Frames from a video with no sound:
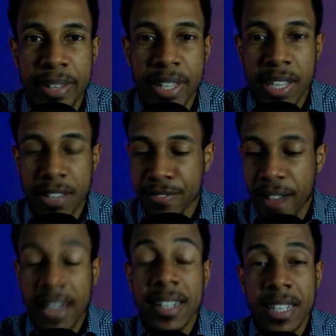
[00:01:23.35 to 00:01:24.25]
he
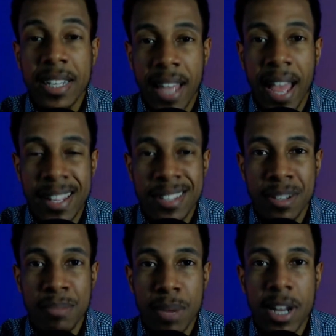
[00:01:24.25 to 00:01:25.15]
finally has
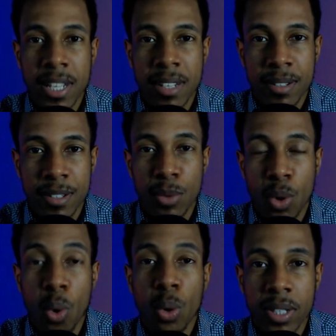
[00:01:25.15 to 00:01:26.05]
some money, some gold,